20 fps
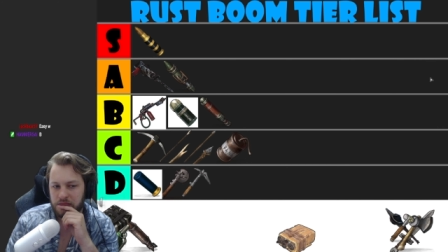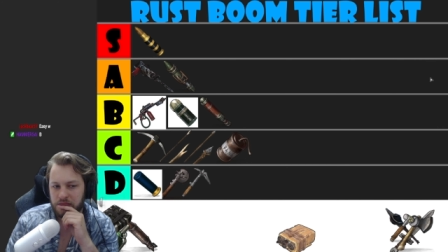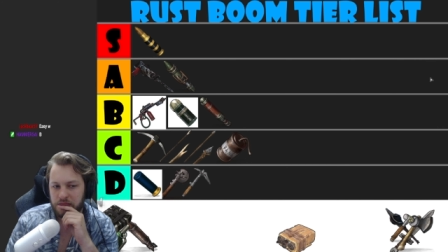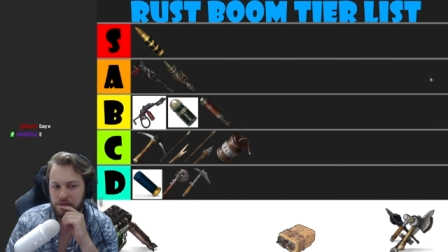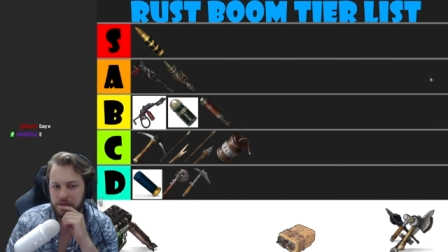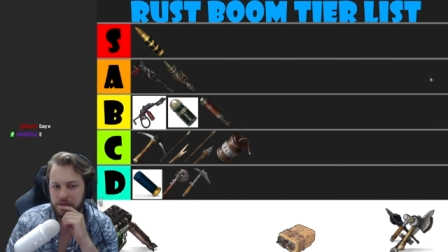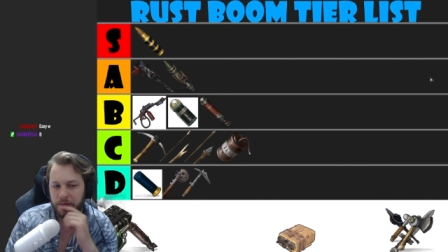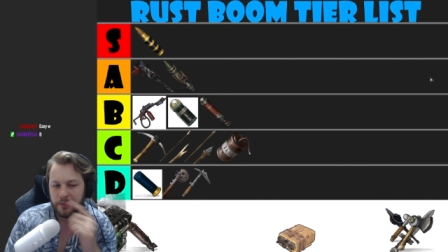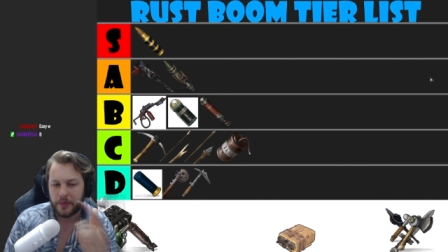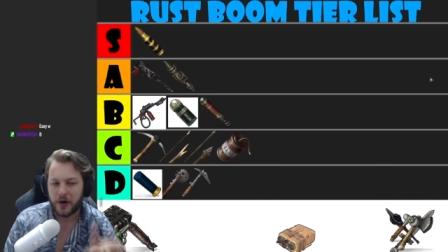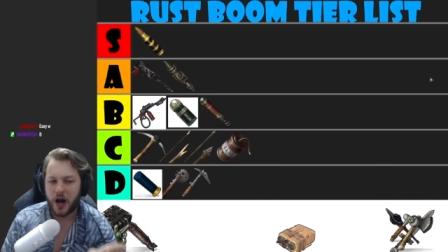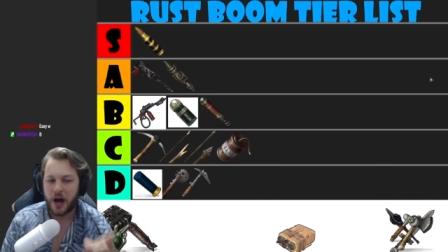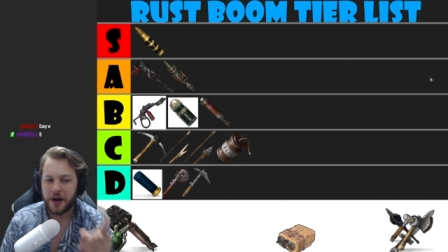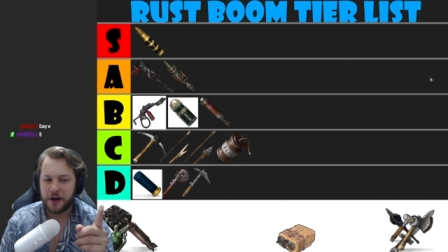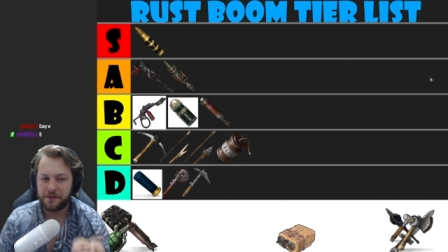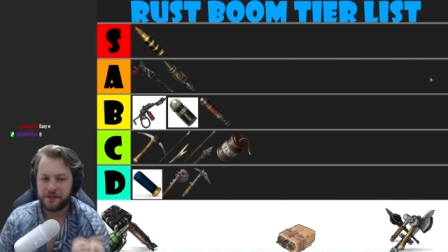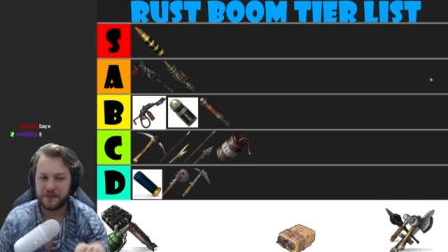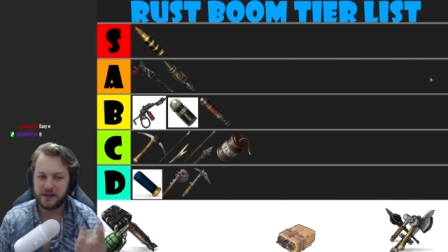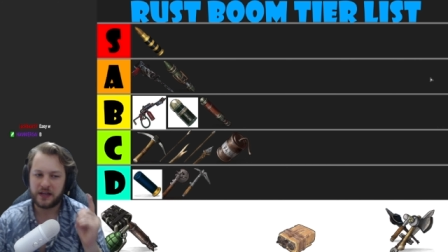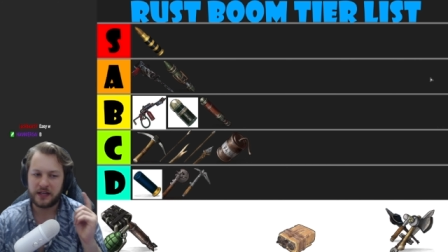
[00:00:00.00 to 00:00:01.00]
but I
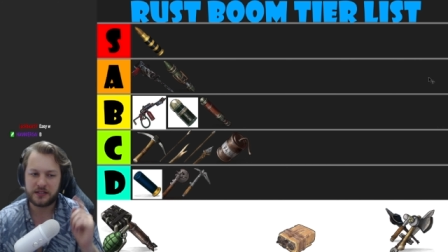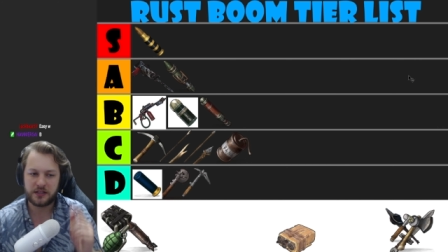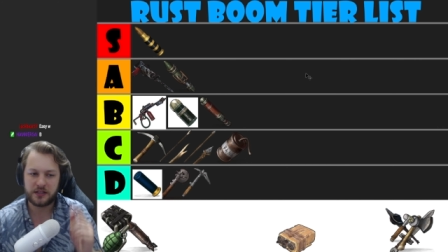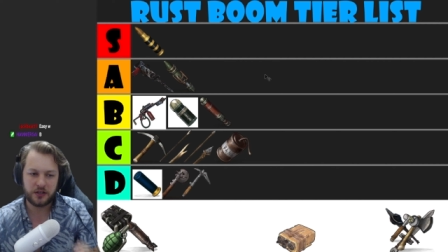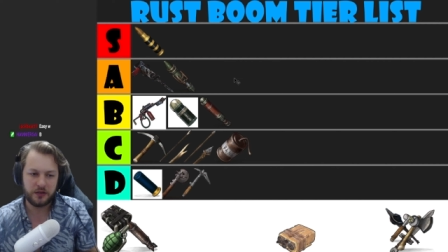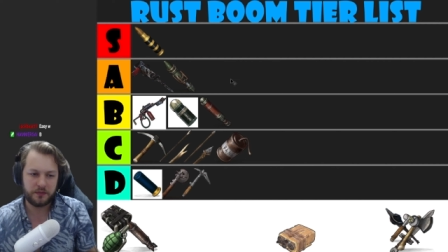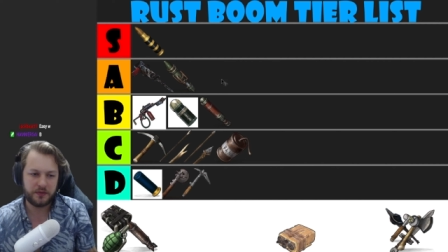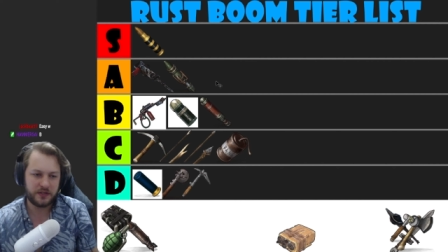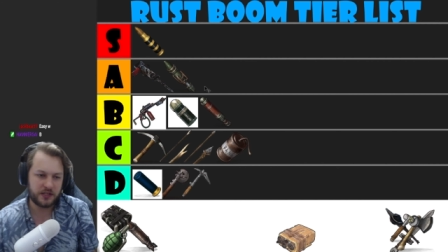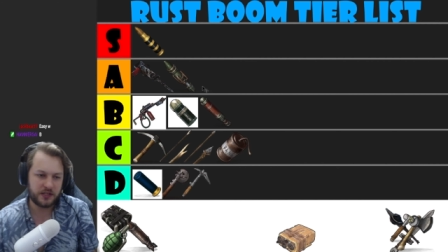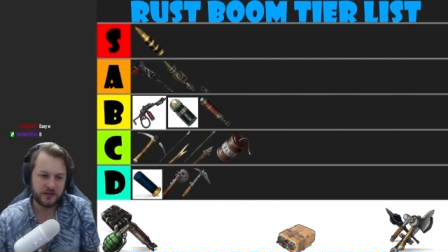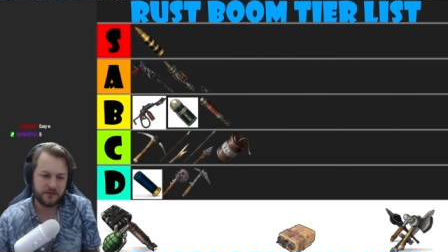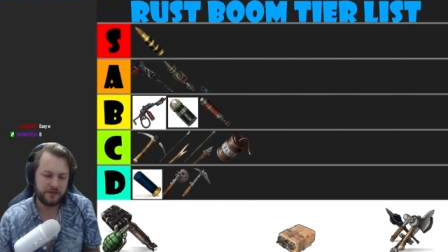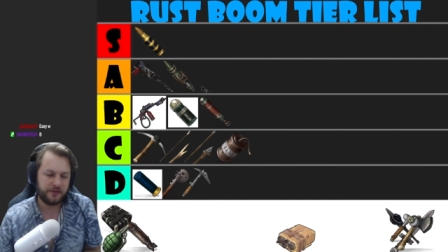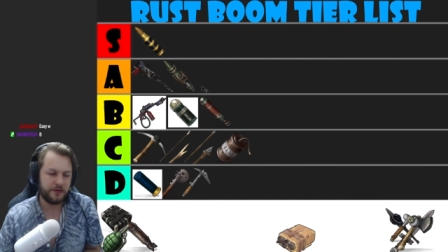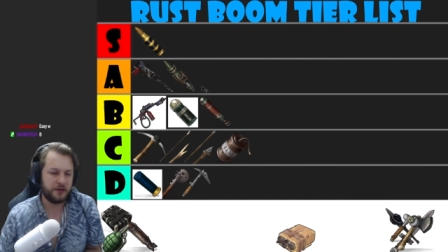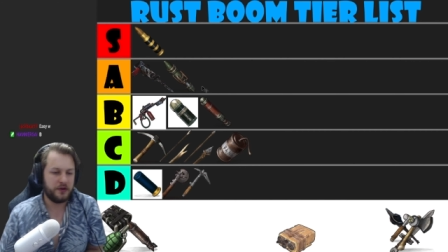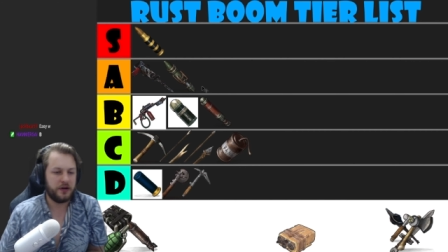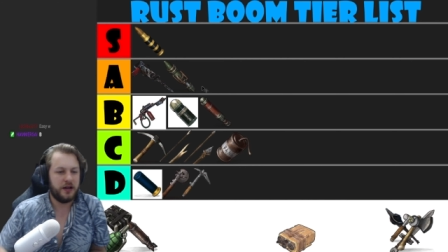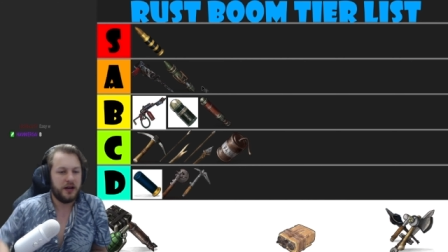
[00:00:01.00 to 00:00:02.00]
don't think it's a good position
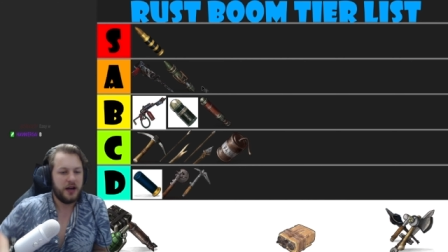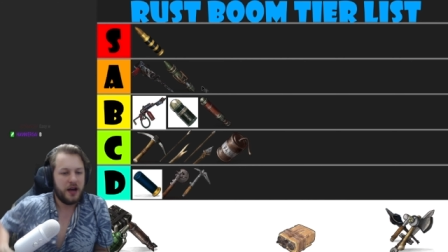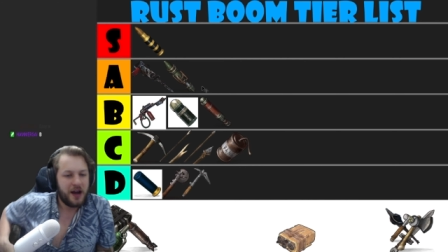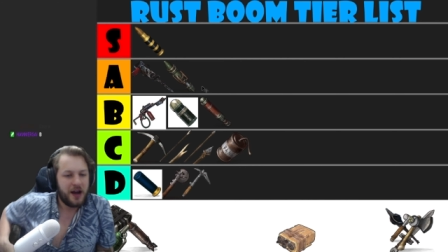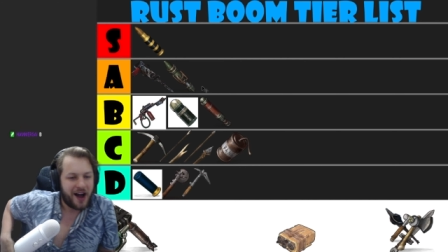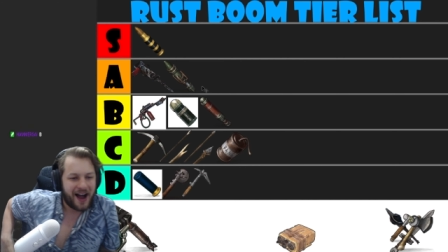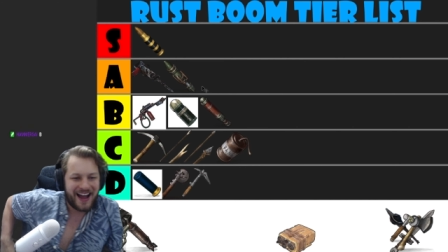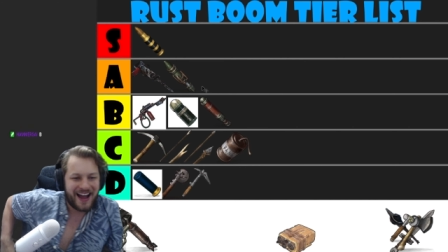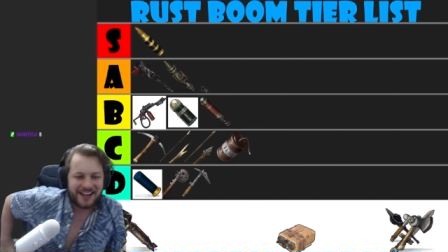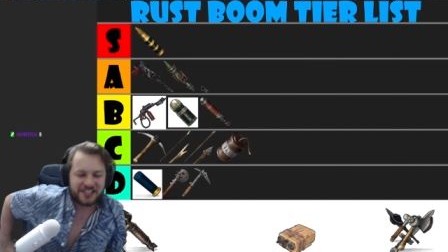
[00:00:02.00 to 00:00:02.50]
for it. I